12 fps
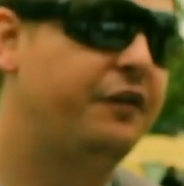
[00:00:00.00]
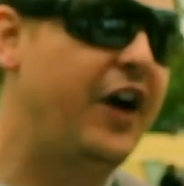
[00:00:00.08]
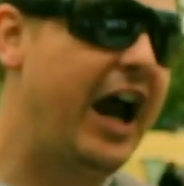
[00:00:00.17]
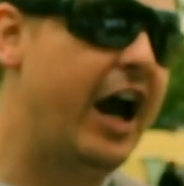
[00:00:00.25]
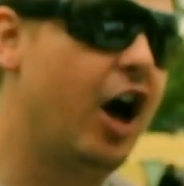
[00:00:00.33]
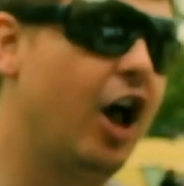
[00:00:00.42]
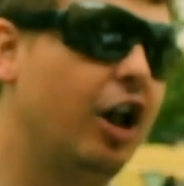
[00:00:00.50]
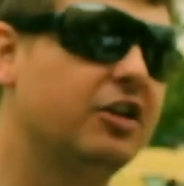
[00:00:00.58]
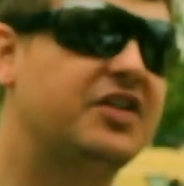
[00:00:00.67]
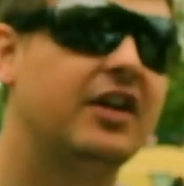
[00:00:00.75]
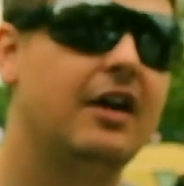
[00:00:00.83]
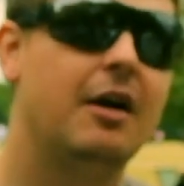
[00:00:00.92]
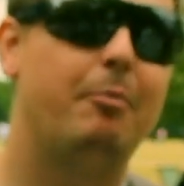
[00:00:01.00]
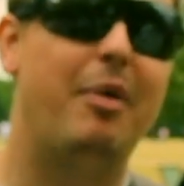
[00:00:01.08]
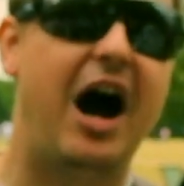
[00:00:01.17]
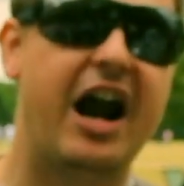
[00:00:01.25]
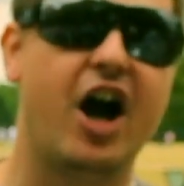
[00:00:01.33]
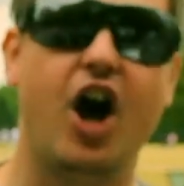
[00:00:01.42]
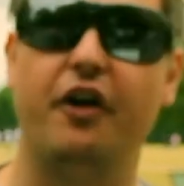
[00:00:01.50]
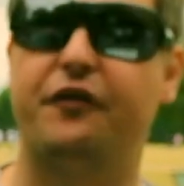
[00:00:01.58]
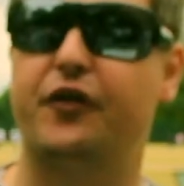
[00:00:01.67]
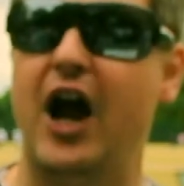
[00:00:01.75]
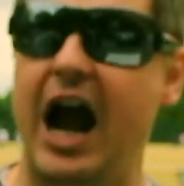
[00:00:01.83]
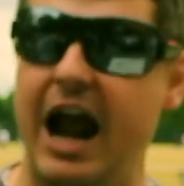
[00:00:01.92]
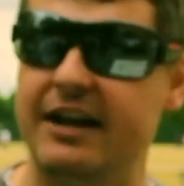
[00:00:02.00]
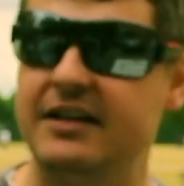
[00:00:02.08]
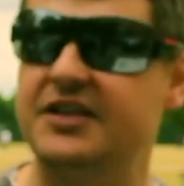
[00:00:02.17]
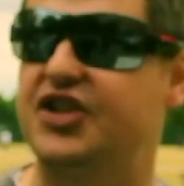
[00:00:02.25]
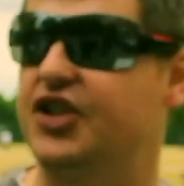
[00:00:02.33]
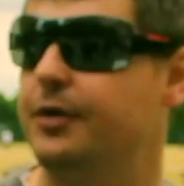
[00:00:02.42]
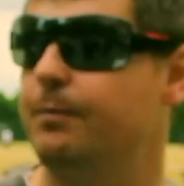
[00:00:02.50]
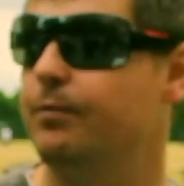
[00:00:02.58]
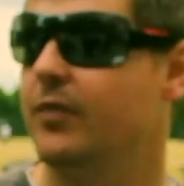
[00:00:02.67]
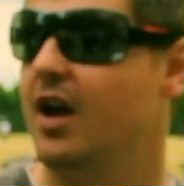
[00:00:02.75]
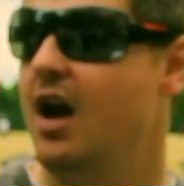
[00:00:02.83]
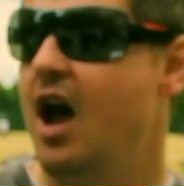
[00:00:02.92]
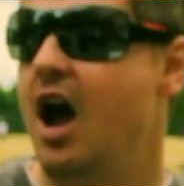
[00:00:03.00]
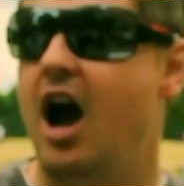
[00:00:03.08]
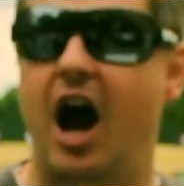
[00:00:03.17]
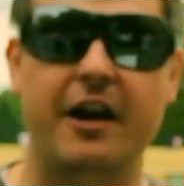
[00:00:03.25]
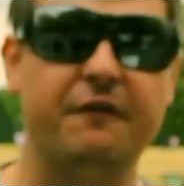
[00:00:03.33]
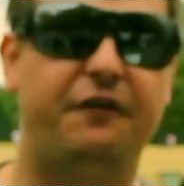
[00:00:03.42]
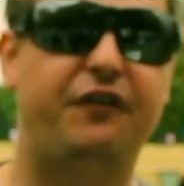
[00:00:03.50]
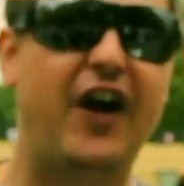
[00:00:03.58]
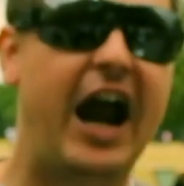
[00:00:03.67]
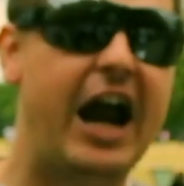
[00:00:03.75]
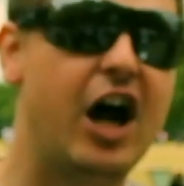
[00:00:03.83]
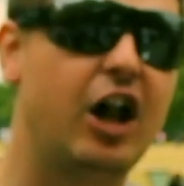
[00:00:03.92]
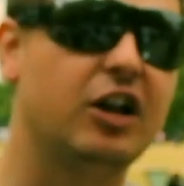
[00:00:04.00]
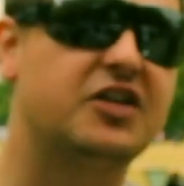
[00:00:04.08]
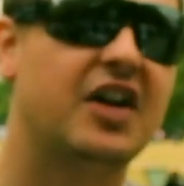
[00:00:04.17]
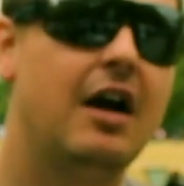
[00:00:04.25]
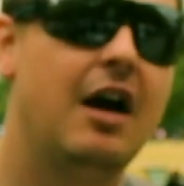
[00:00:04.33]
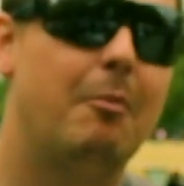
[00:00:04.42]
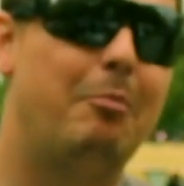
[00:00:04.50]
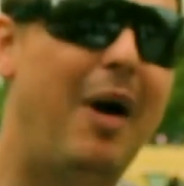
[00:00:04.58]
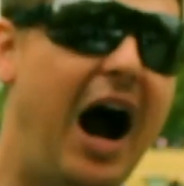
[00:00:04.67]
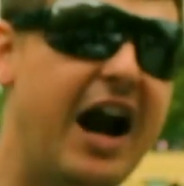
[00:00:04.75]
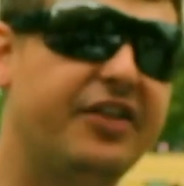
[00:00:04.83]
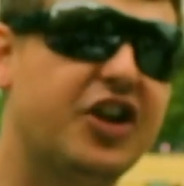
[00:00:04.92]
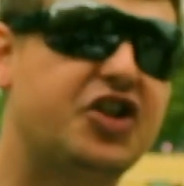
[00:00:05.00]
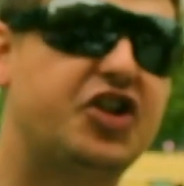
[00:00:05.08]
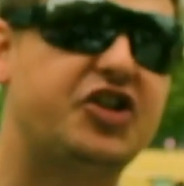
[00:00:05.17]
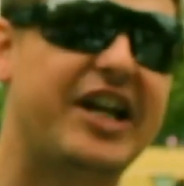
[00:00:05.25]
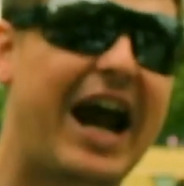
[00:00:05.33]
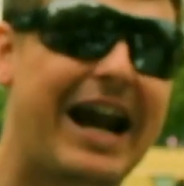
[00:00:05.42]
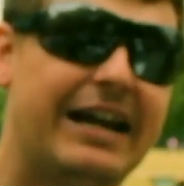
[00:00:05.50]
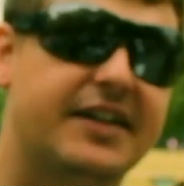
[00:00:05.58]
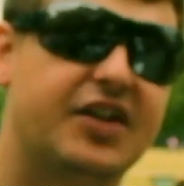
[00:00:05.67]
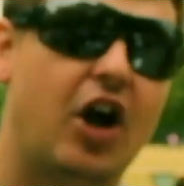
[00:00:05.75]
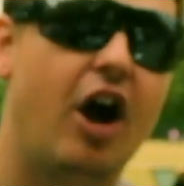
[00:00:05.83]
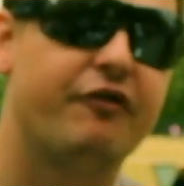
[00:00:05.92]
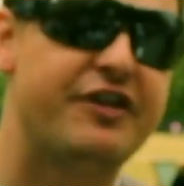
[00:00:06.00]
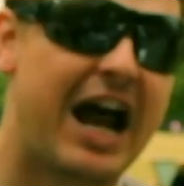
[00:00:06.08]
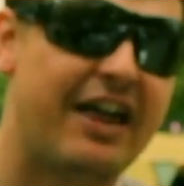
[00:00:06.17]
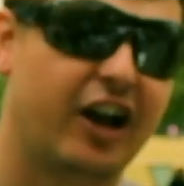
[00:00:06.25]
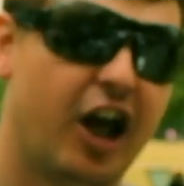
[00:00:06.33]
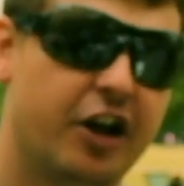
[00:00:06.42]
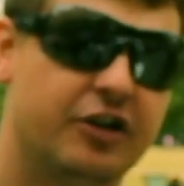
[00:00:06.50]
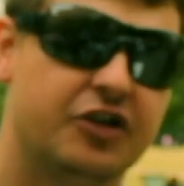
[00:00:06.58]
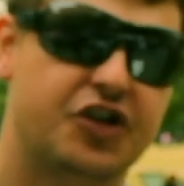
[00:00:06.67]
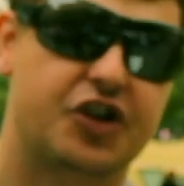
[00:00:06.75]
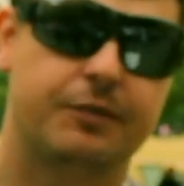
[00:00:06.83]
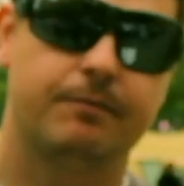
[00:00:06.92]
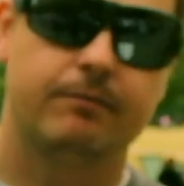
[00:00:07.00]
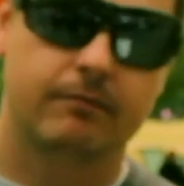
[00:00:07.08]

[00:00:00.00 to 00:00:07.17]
failed by her friends, and failed by the state of Netherlands.